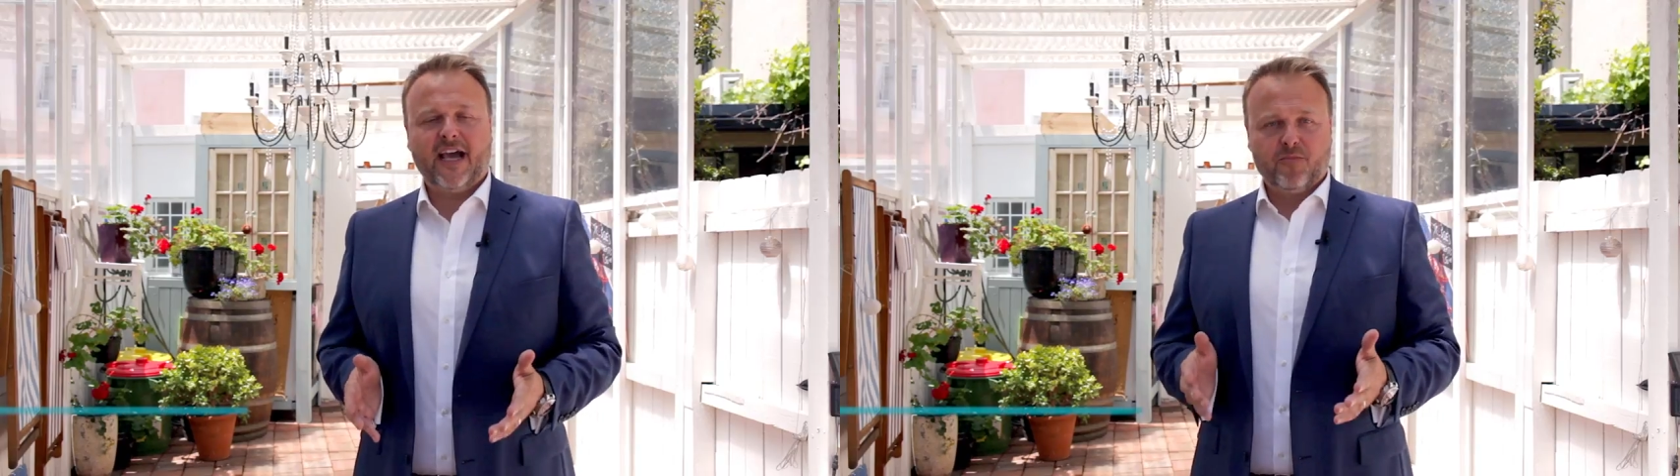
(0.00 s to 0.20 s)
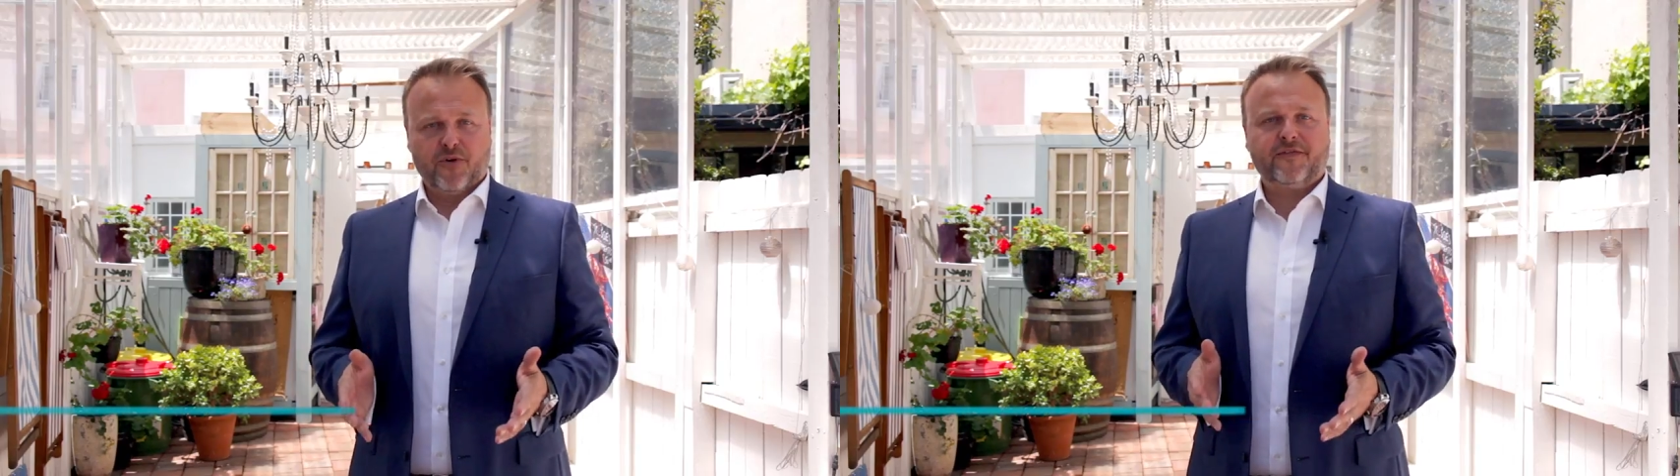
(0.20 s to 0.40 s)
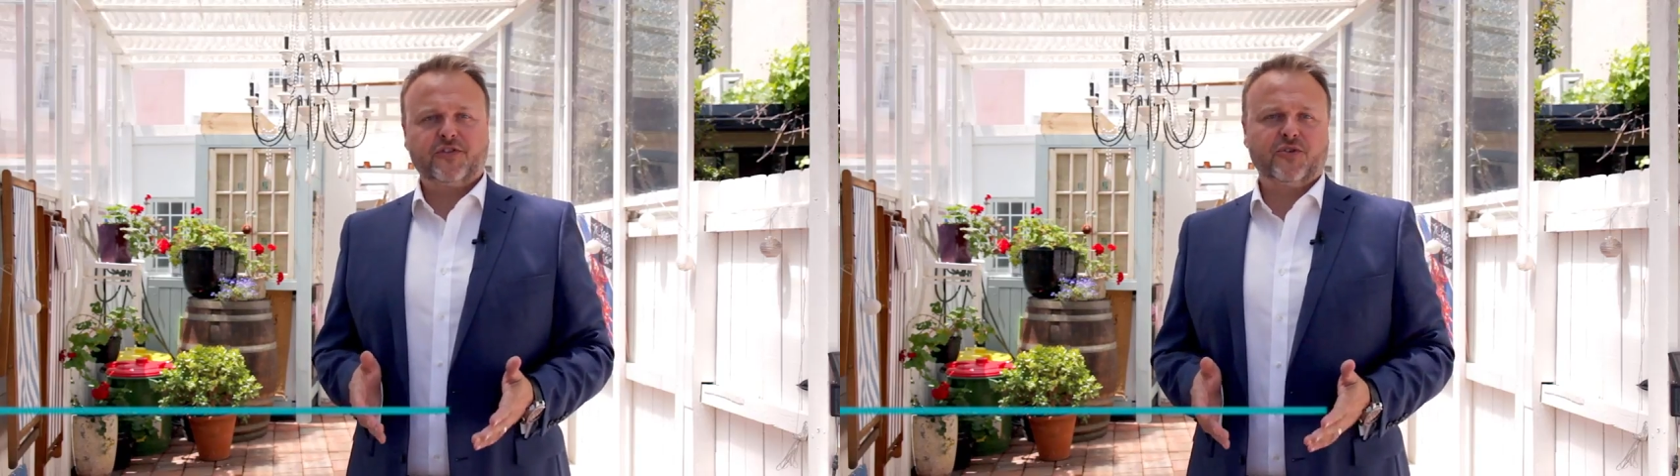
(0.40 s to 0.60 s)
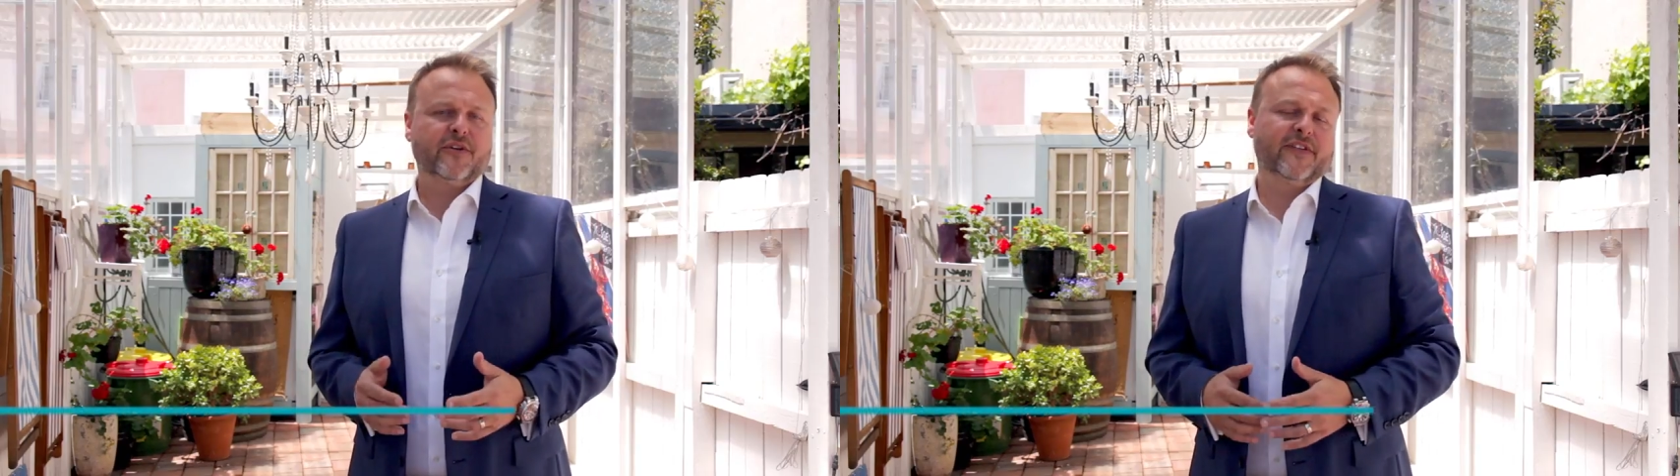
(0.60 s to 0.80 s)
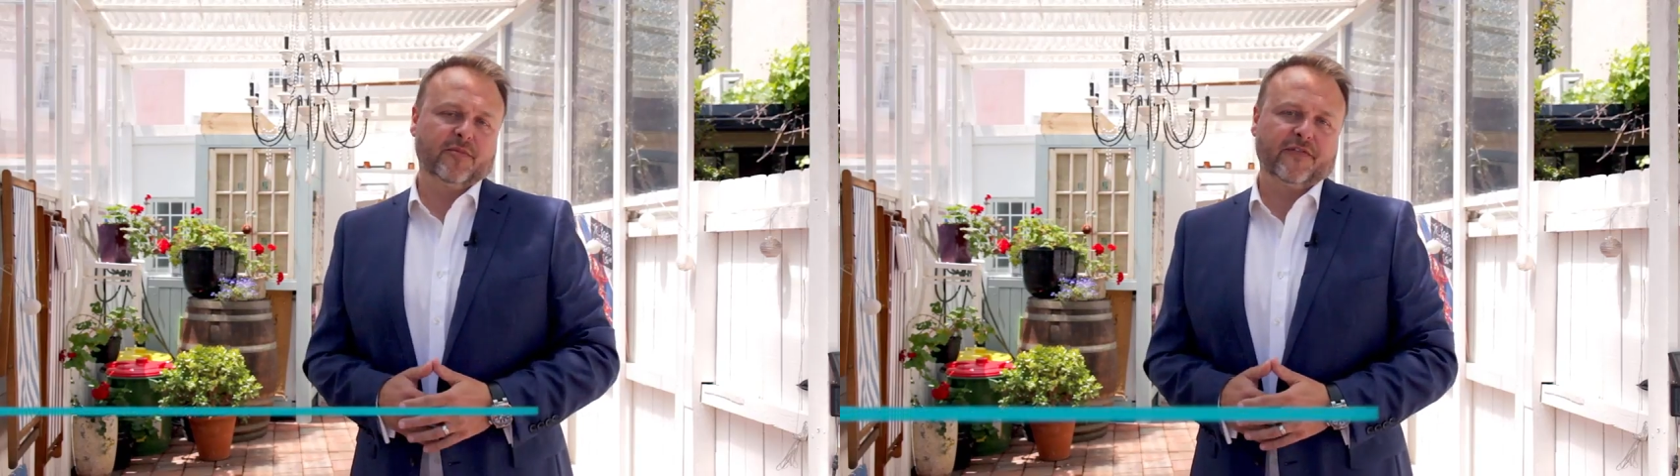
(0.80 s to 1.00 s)
our brief tour
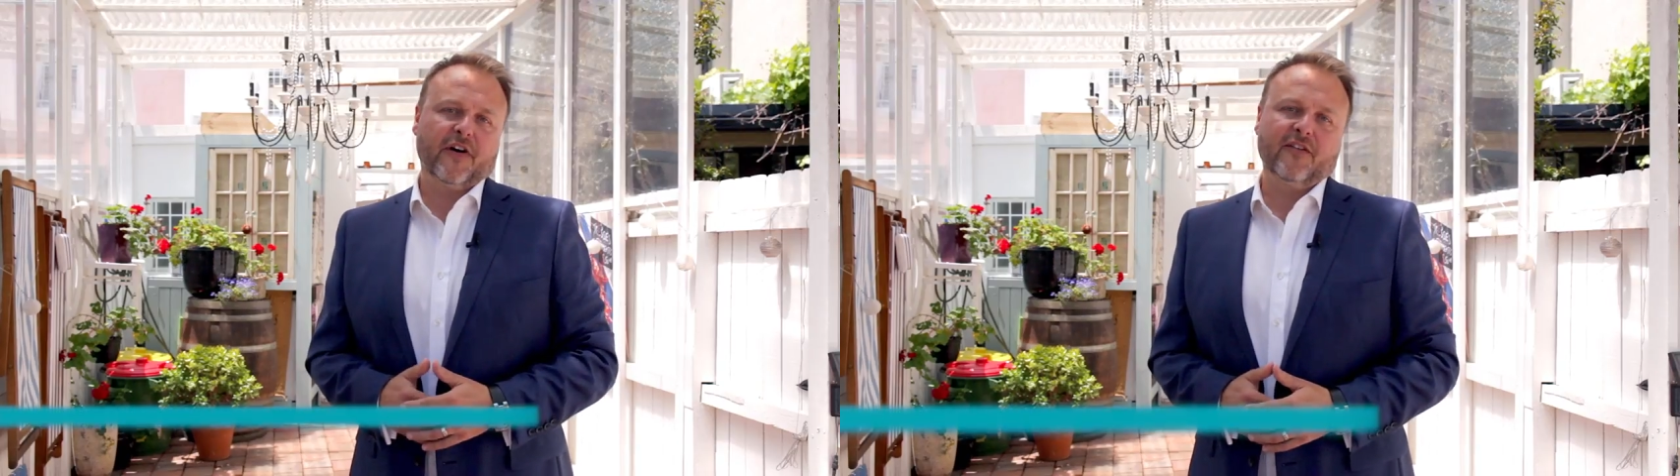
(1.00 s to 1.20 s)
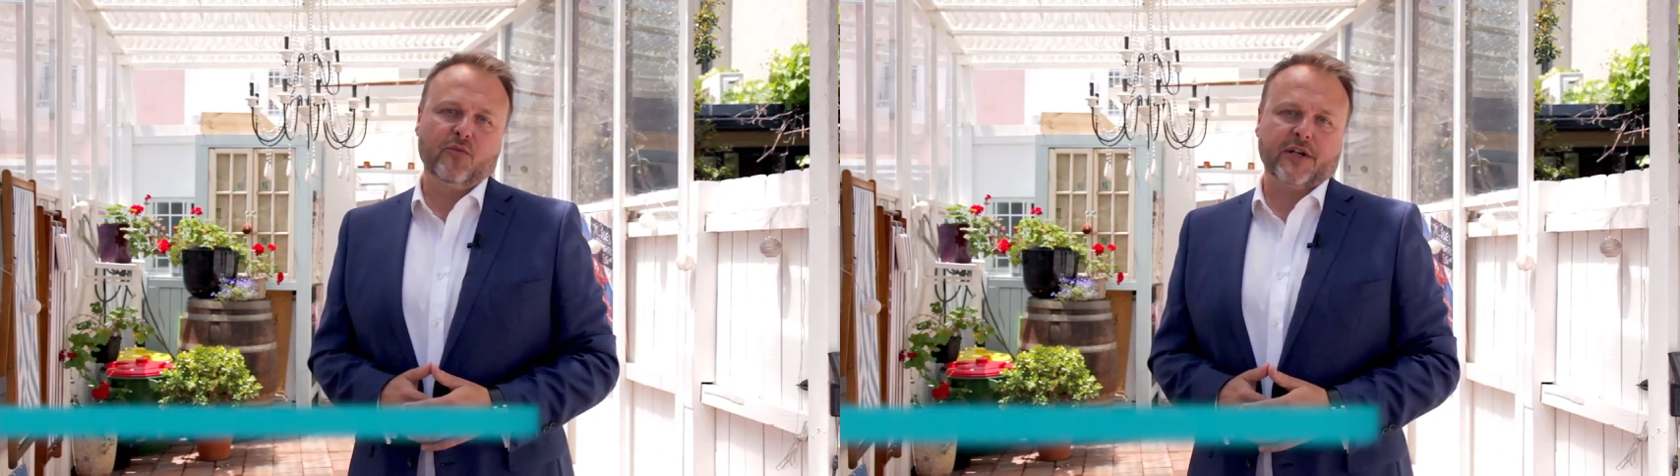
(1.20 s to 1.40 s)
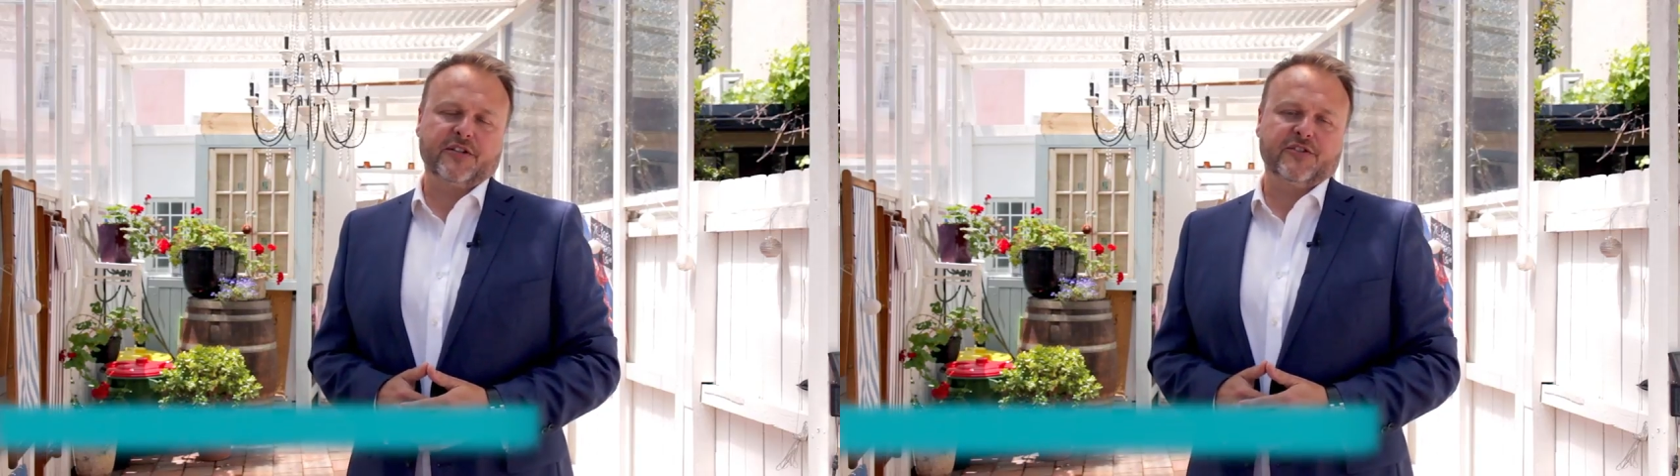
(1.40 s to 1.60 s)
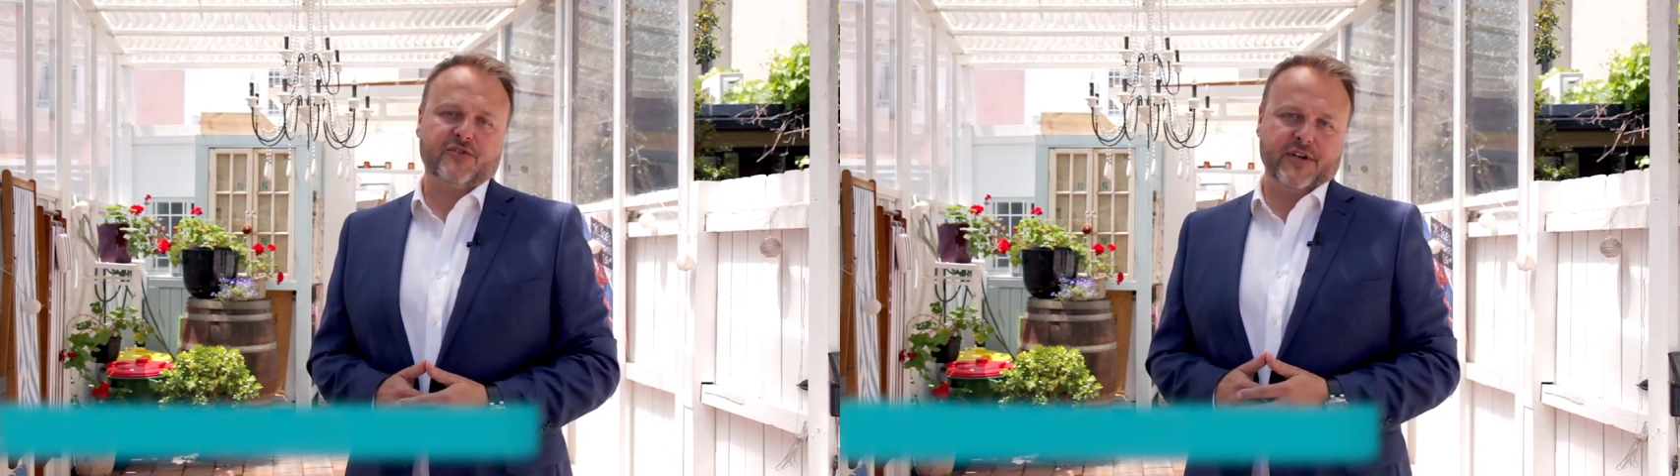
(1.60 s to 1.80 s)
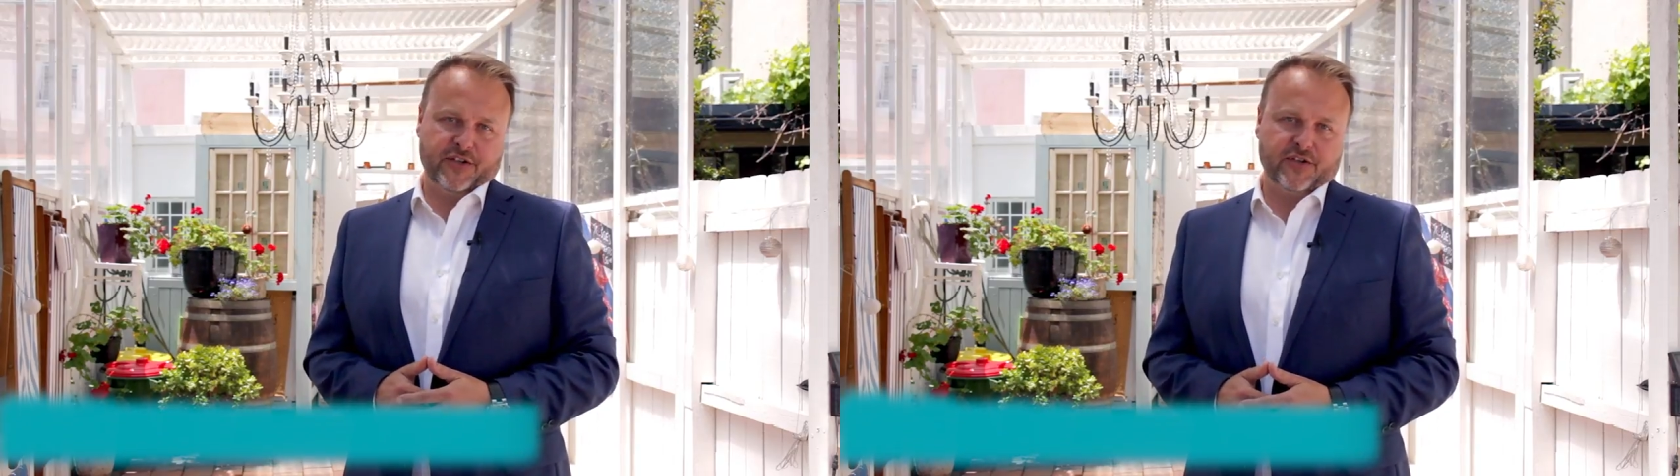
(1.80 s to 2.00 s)
of number 5 Watkins
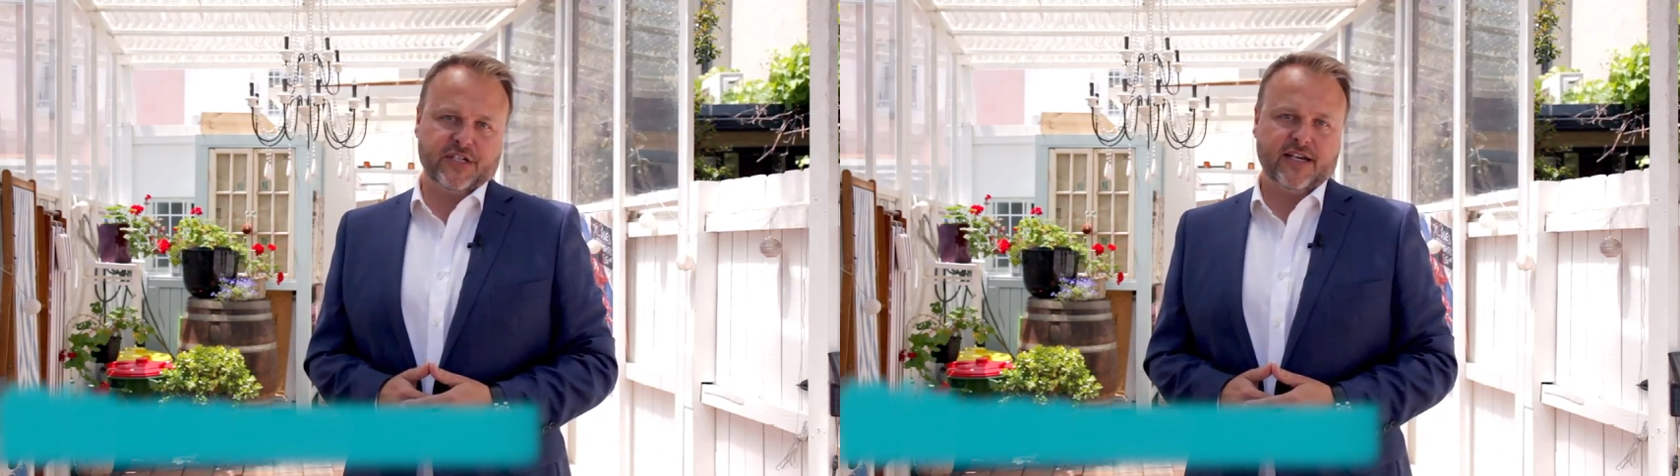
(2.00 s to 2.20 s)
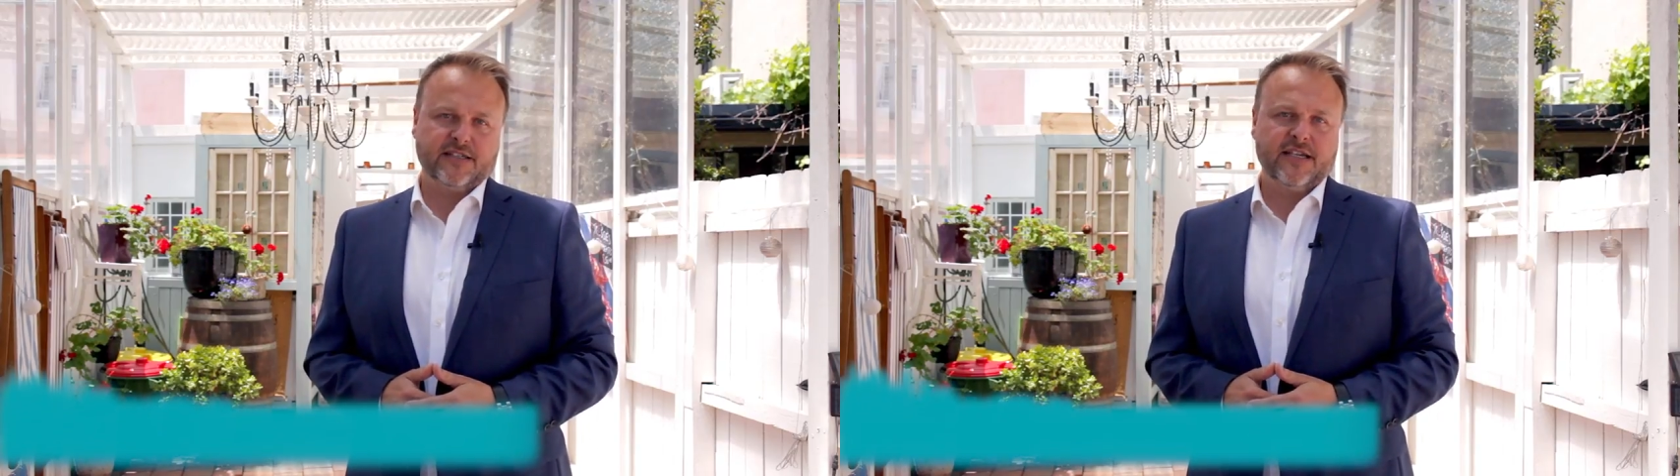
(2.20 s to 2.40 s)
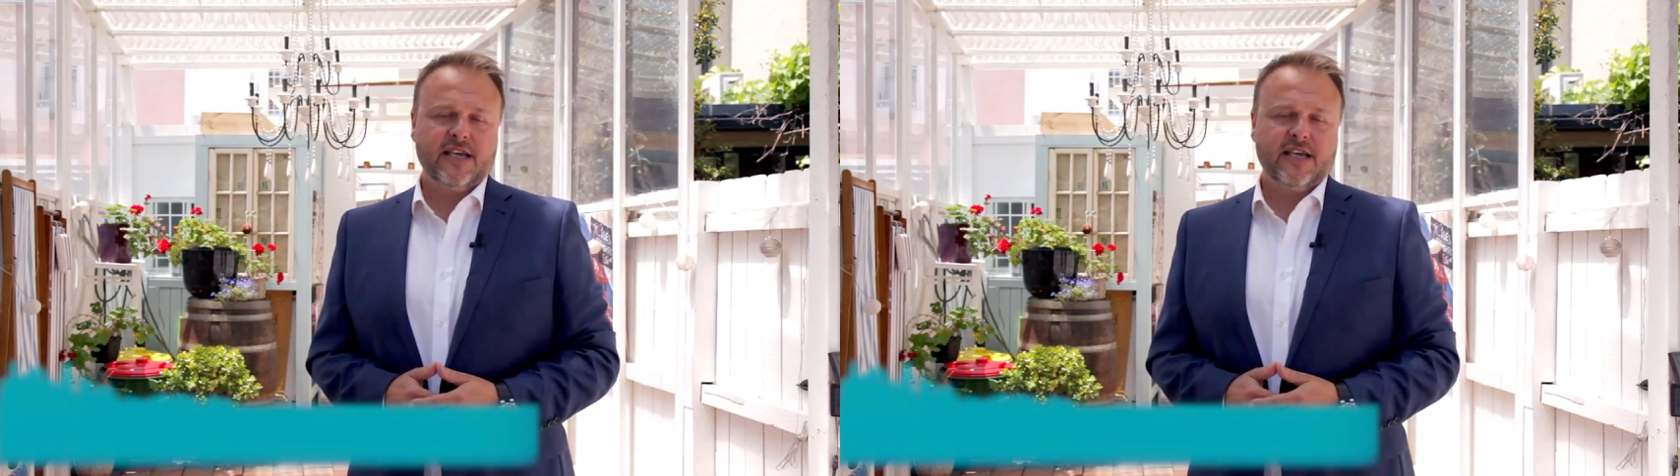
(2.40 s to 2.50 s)
Street, Newtown.